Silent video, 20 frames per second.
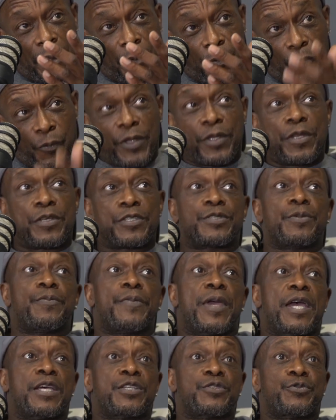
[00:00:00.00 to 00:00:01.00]
When does the
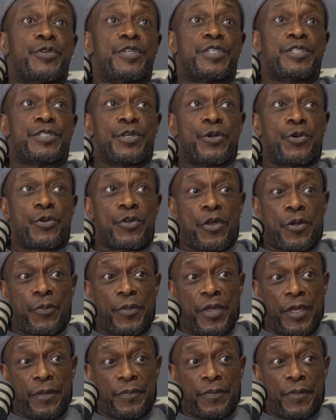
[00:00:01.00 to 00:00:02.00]
mastering skill come
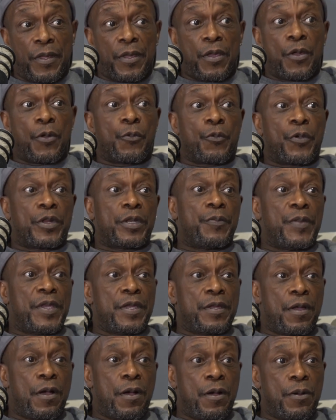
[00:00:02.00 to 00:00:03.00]
in? When it
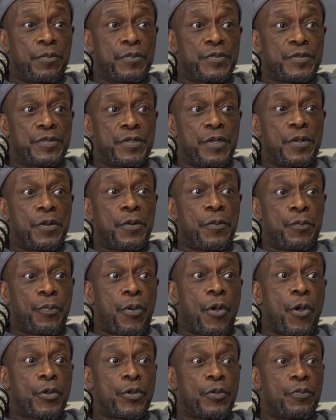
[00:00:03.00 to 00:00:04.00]
becomes
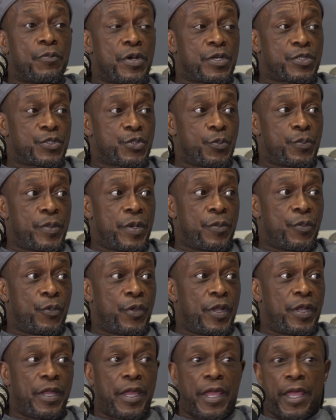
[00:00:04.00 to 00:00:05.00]
part of muscle
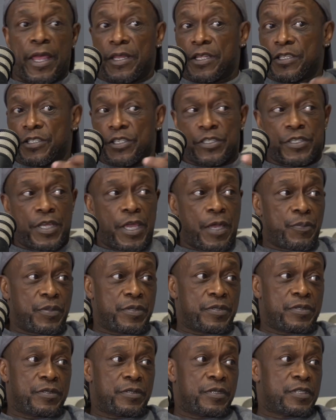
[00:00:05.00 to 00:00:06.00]
memory, and it just
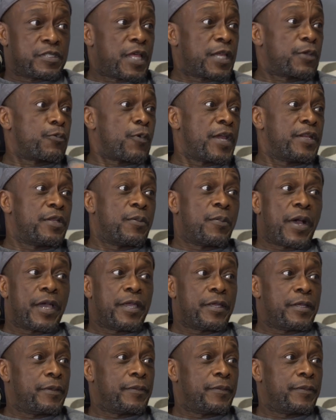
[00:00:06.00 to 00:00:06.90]
happens. It's like riding a bike.